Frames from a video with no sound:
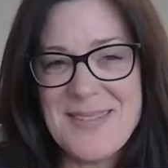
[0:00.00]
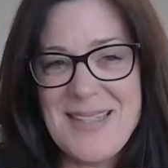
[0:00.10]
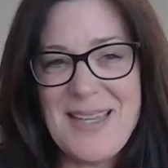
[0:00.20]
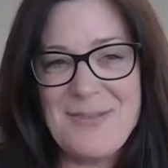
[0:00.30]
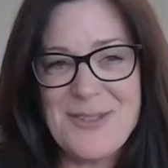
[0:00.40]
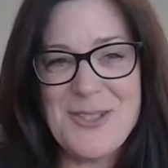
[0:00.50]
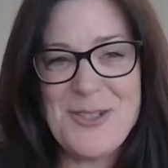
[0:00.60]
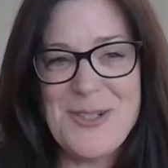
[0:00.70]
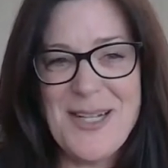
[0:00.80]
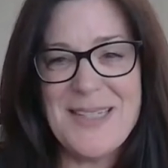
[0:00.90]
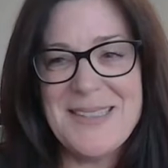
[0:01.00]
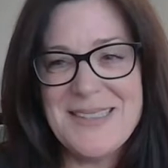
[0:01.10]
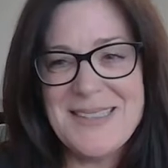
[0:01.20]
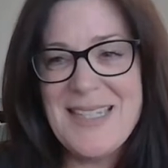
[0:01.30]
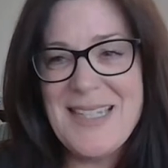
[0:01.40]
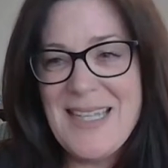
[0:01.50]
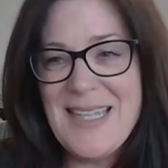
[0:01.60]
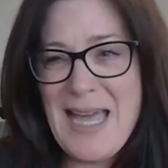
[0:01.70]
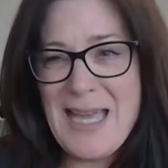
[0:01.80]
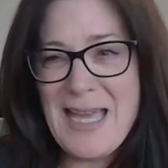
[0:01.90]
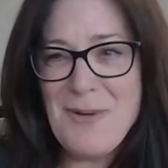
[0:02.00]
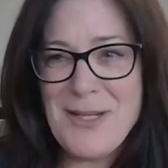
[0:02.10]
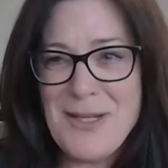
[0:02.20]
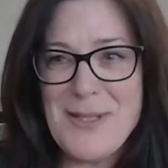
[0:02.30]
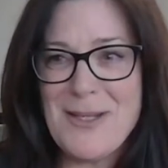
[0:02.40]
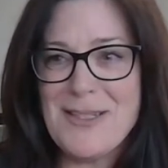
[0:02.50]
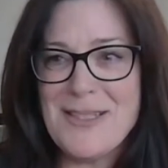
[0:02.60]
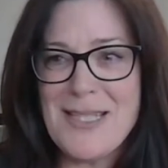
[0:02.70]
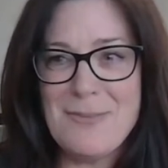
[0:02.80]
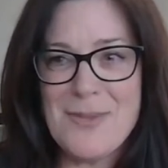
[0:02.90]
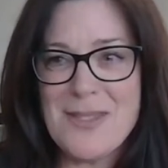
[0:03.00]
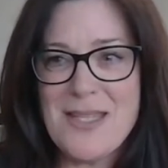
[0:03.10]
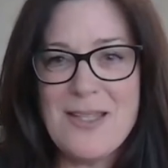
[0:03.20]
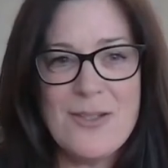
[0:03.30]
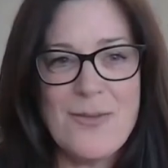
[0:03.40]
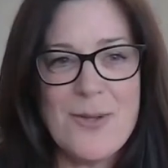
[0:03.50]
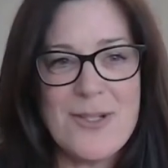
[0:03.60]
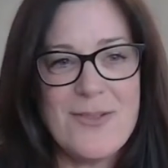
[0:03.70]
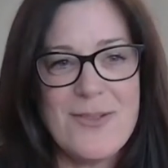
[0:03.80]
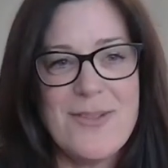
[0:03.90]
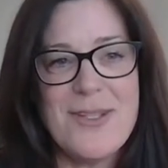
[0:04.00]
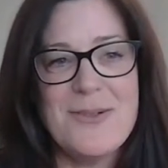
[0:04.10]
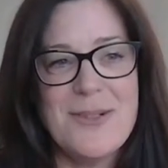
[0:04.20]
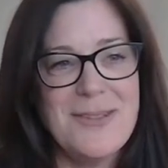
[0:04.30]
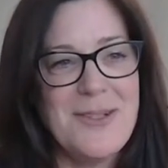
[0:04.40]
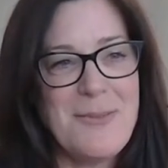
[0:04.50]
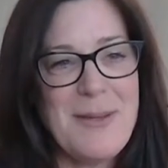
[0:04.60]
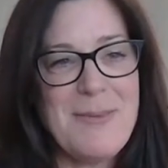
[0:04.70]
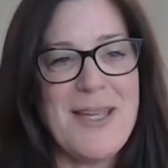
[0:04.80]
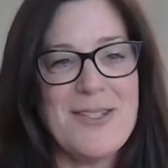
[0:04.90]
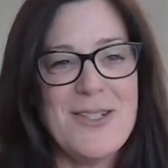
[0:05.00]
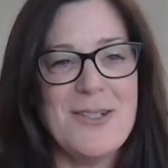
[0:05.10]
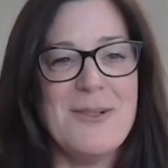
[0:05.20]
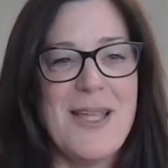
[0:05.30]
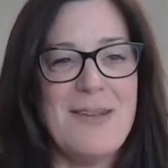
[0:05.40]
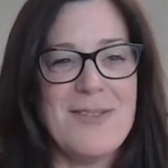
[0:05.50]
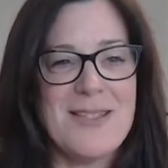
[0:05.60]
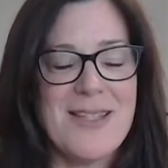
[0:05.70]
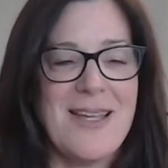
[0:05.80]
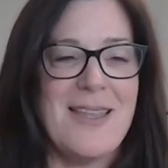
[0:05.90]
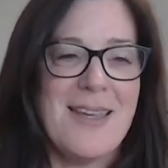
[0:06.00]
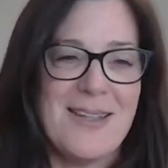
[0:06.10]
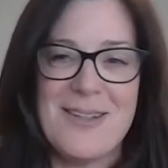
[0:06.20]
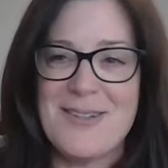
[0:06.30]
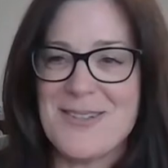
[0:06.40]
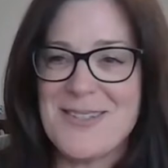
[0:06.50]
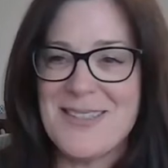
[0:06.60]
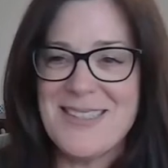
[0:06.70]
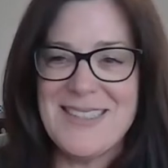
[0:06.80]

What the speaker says: Sure. I don't want to be on Tim's Salesforce review. Or maybe I do. We'll have to see how that goes.